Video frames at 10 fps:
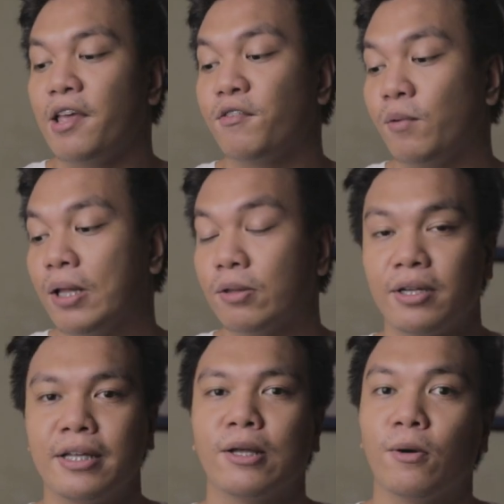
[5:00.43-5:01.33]
If you want to
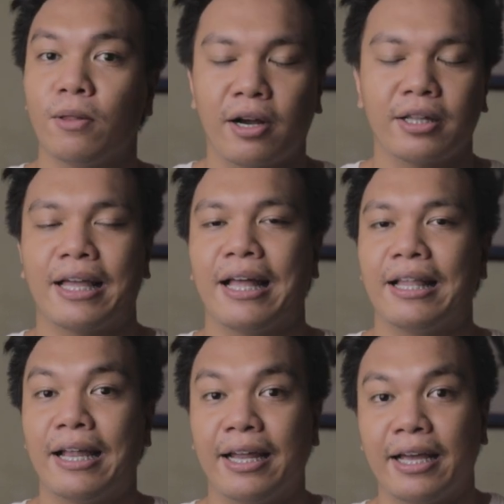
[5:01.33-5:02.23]
read the whole article,
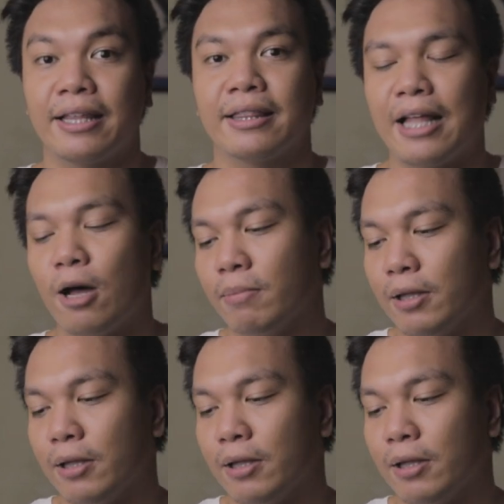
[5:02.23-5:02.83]
I'll link it down